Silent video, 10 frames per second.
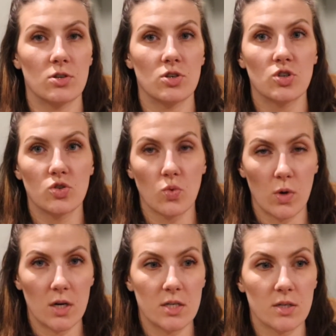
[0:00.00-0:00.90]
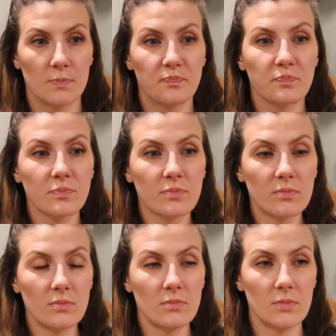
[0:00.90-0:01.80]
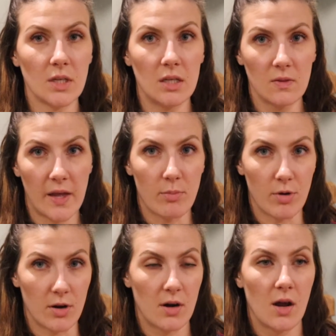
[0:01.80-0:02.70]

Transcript: short labor.